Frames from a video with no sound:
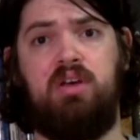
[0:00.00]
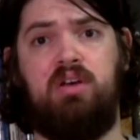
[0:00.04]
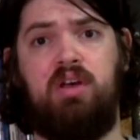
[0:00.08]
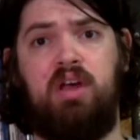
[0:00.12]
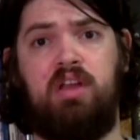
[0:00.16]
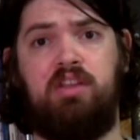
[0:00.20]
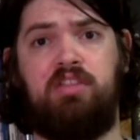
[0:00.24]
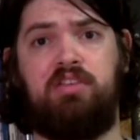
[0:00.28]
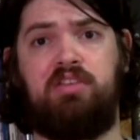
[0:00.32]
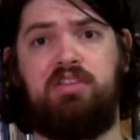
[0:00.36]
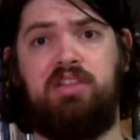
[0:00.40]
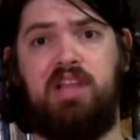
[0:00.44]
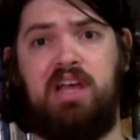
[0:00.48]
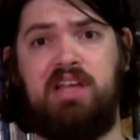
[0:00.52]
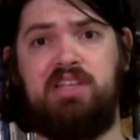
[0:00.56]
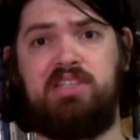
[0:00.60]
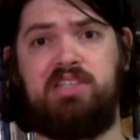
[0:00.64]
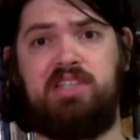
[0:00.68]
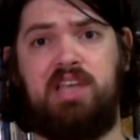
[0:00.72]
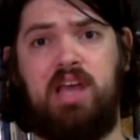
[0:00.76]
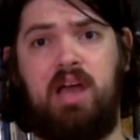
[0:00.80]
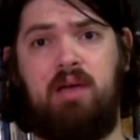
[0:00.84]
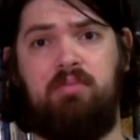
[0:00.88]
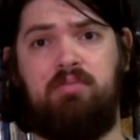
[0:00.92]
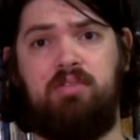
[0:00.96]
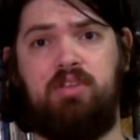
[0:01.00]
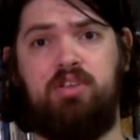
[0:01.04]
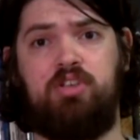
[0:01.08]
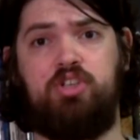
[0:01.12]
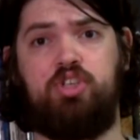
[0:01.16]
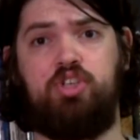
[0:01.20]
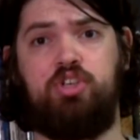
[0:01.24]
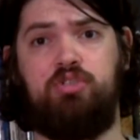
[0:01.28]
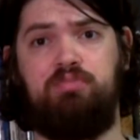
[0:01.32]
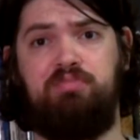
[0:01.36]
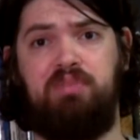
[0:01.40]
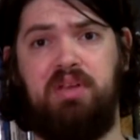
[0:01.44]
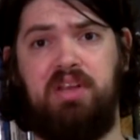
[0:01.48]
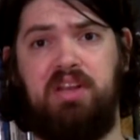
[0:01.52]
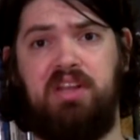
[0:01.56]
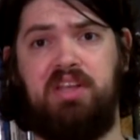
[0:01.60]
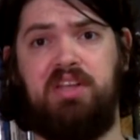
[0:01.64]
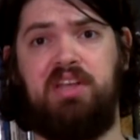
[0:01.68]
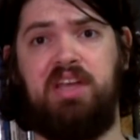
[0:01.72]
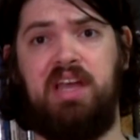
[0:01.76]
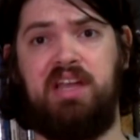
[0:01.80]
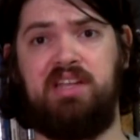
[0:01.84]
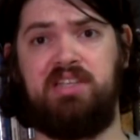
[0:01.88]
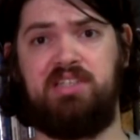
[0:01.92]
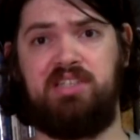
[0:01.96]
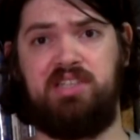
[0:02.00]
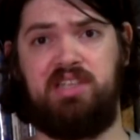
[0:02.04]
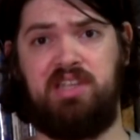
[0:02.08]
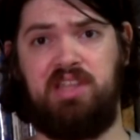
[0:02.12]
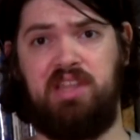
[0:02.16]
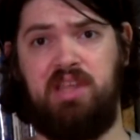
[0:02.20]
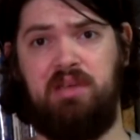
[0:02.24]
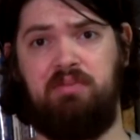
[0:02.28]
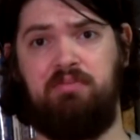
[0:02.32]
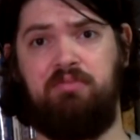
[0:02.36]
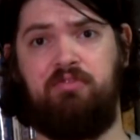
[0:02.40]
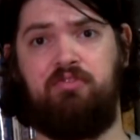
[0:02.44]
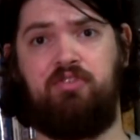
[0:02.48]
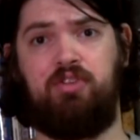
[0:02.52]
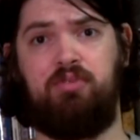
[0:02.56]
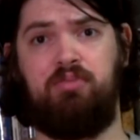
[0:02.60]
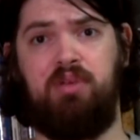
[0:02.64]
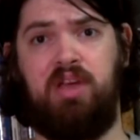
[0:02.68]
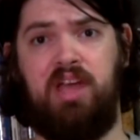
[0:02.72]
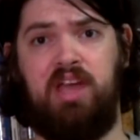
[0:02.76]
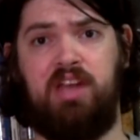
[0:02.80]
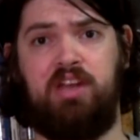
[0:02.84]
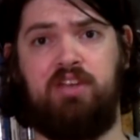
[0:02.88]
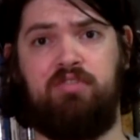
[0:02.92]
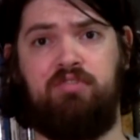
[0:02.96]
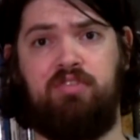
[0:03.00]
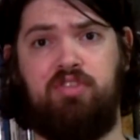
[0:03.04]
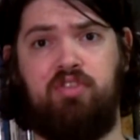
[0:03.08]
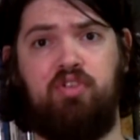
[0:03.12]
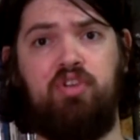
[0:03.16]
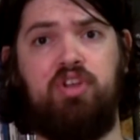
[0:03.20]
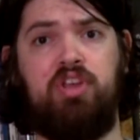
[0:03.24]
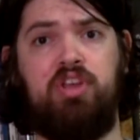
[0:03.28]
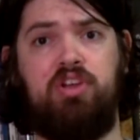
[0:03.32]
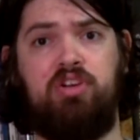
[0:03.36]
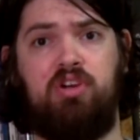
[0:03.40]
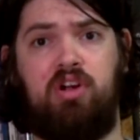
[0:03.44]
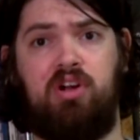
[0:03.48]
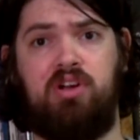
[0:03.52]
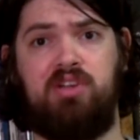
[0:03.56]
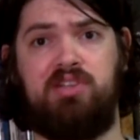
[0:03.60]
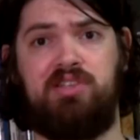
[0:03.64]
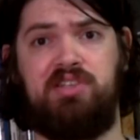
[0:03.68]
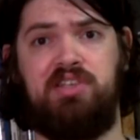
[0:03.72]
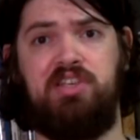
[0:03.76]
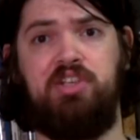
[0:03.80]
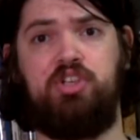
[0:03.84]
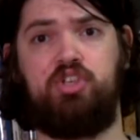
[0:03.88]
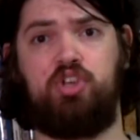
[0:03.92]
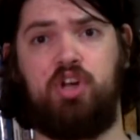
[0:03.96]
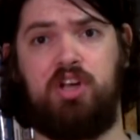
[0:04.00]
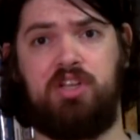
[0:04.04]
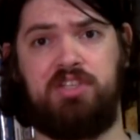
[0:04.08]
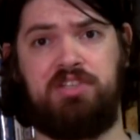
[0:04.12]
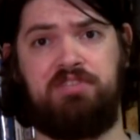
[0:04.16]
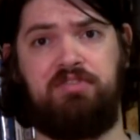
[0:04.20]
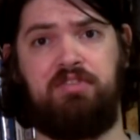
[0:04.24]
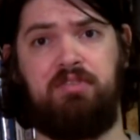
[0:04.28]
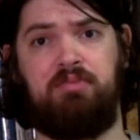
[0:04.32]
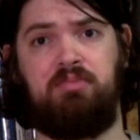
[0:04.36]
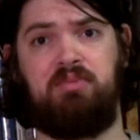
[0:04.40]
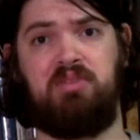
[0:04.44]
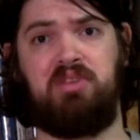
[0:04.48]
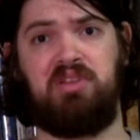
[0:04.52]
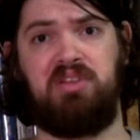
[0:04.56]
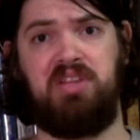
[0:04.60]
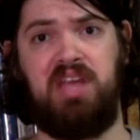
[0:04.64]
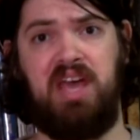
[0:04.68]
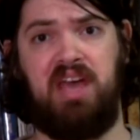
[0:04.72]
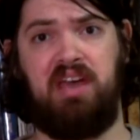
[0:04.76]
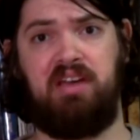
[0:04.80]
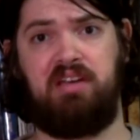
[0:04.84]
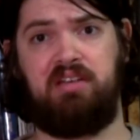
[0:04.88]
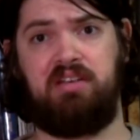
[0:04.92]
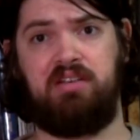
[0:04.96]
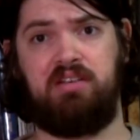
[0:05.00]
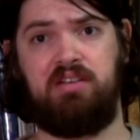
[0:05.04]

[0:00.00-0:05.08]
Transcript: and the class captain should bid against them from a hand of 3 cards he draws from the deck.